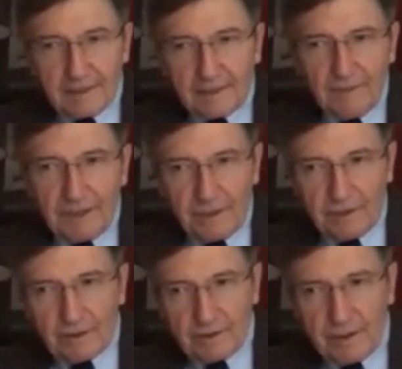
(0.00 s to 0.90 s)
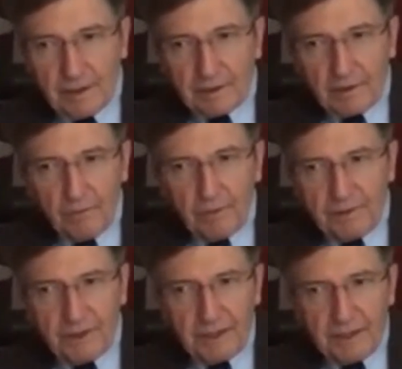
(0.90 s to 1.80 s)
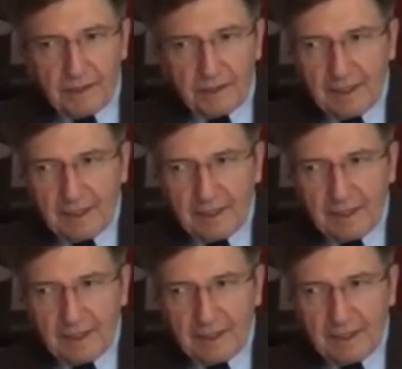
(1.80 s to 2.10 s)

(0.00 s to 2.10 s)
conventional. So one thing,